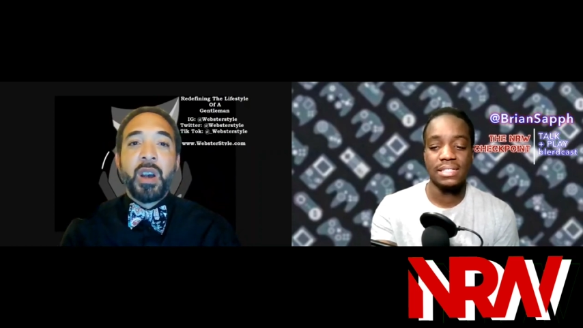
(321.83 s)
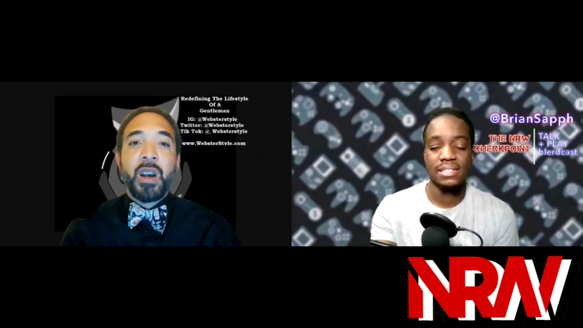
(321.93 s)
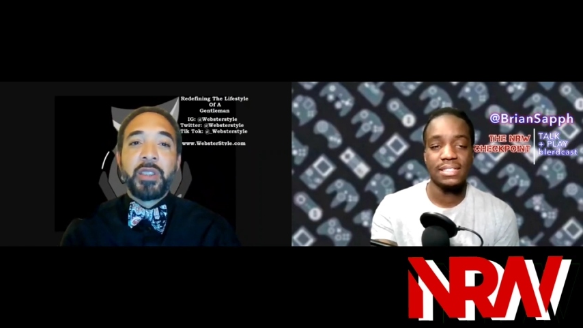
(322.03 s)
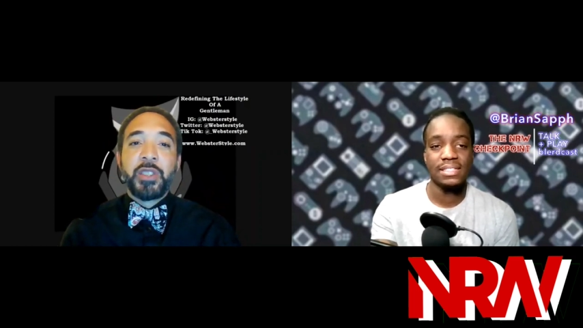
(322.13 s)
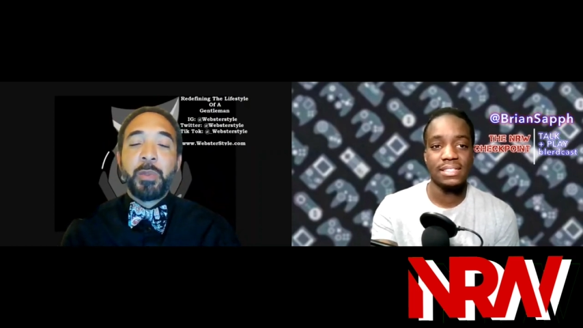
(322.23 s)
Speaker 1: uh,
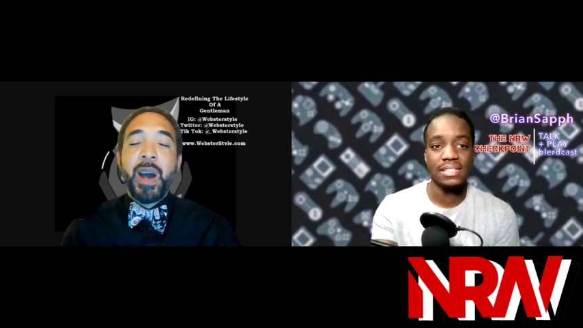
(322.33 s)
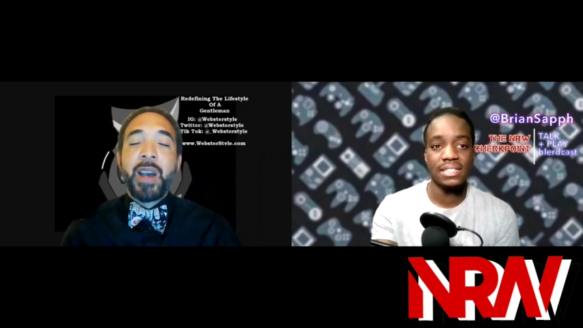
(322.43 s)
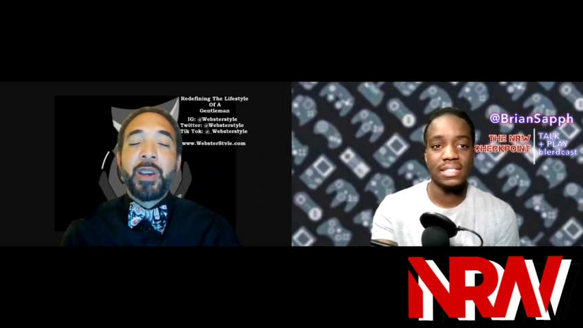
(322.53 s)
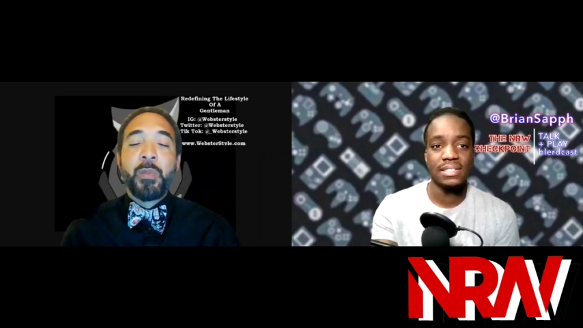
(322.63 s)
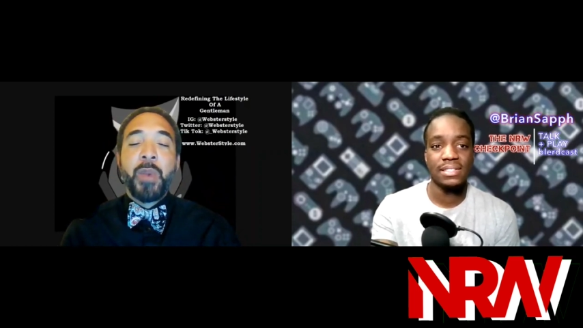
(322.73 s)

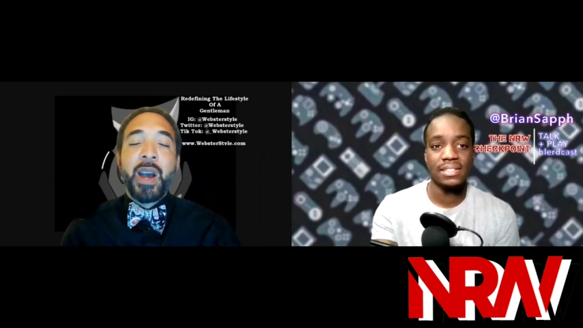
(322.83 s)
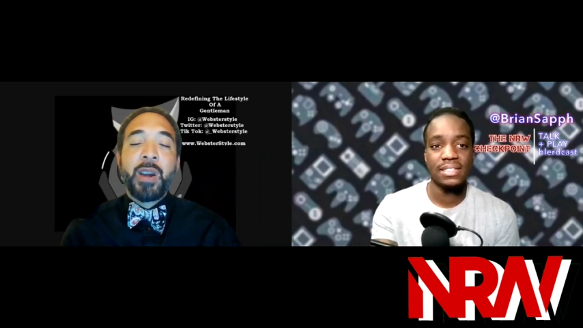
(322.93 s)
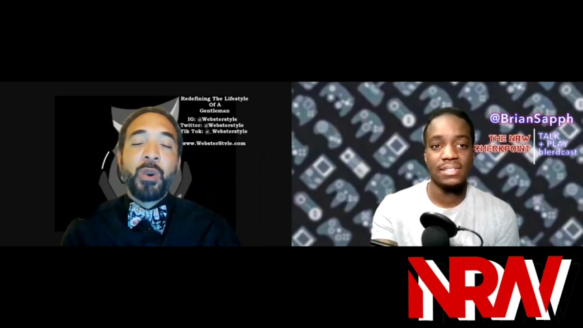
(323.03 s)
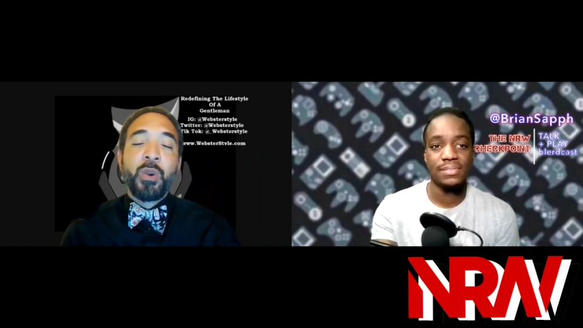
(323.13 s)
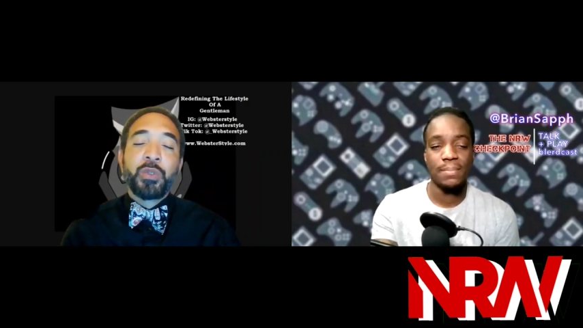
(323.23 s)
inspired by
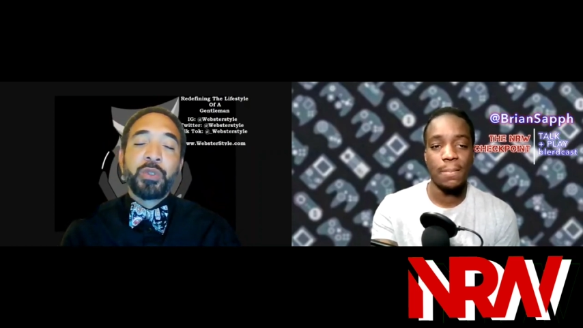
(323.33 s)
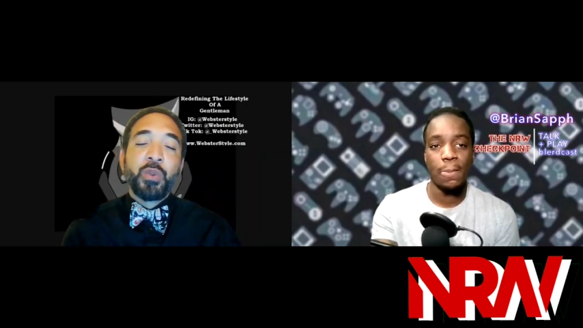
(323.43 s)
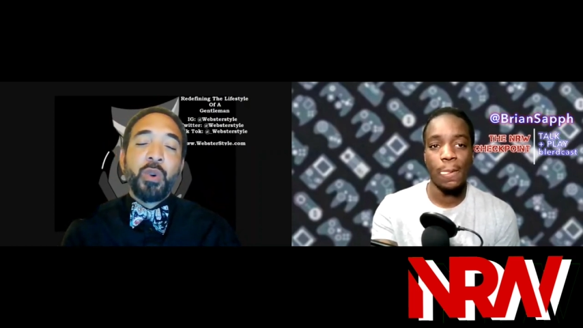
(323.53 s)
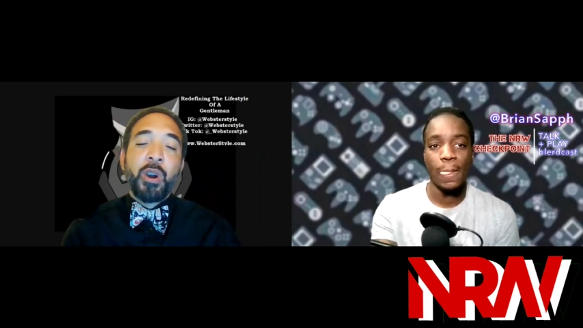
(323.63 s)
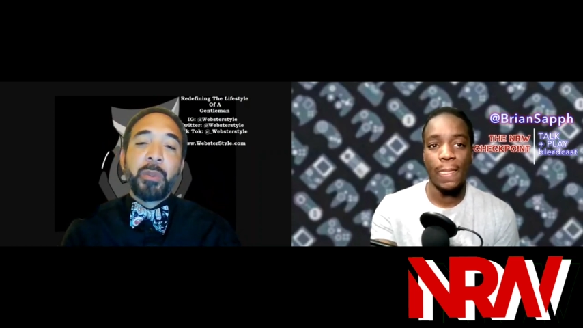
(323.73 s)
old
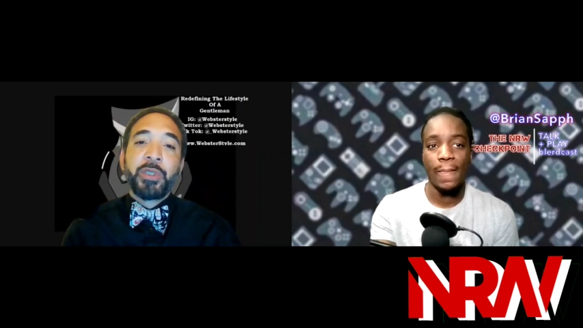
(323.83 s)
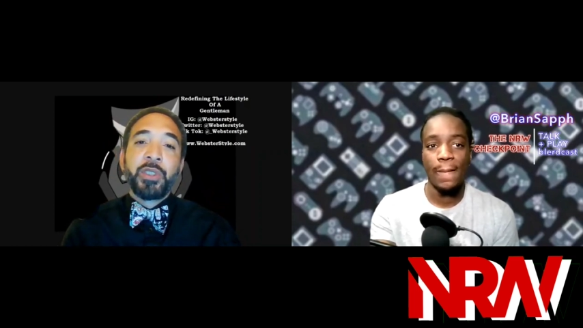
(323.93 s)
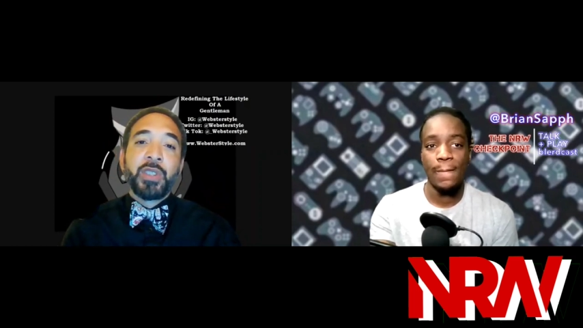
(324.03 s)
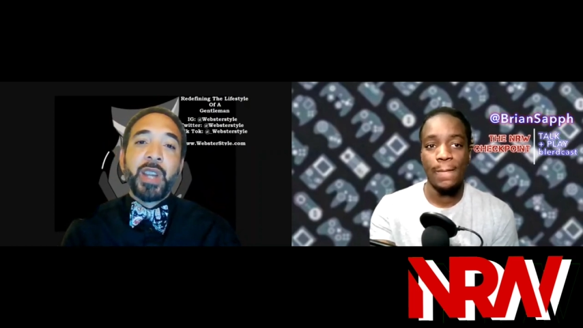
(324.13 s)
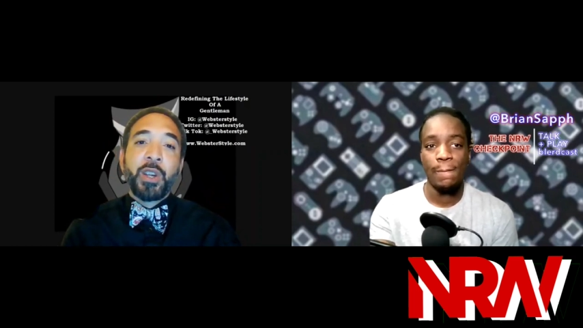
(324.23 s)
school
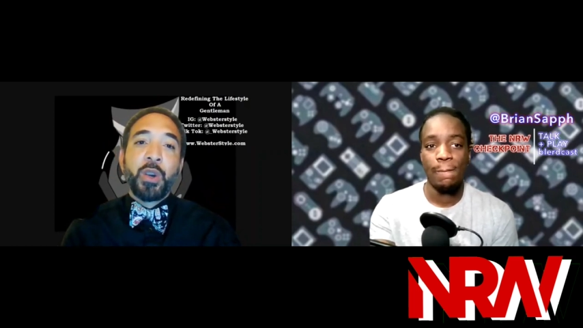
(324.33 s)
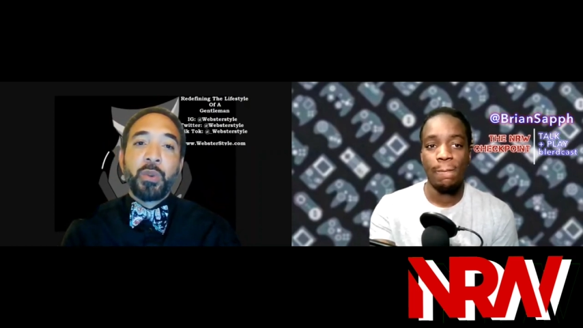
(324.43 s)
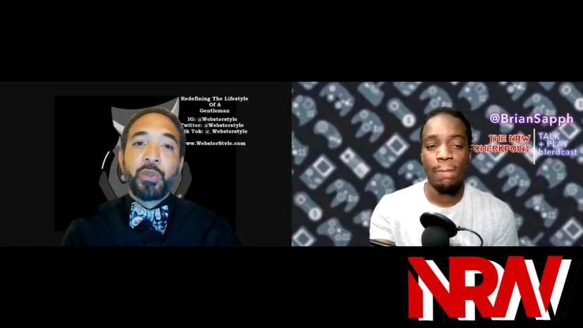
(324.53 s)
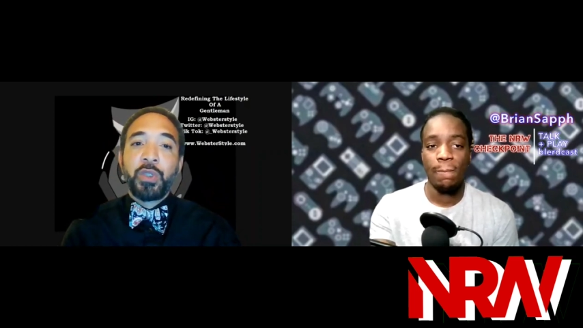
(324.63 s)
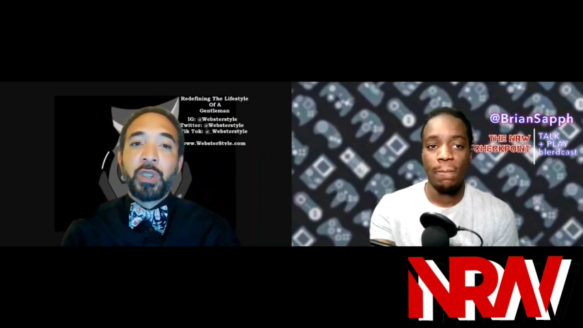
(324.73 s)
RPGs like Chrono
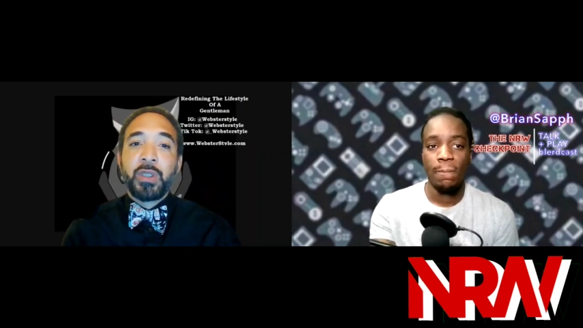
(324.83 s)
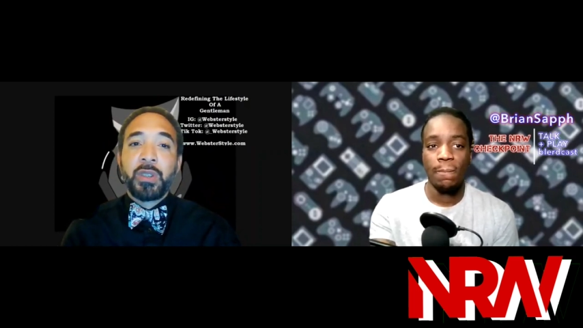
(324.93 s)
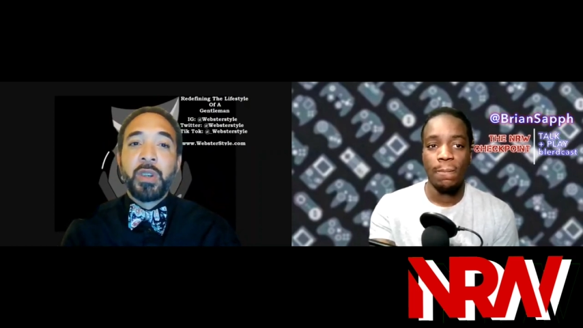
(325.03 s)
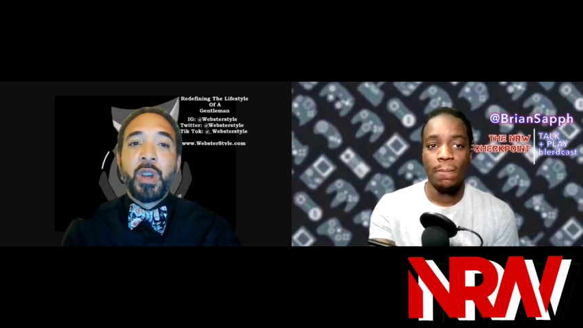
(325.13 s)
Trigger.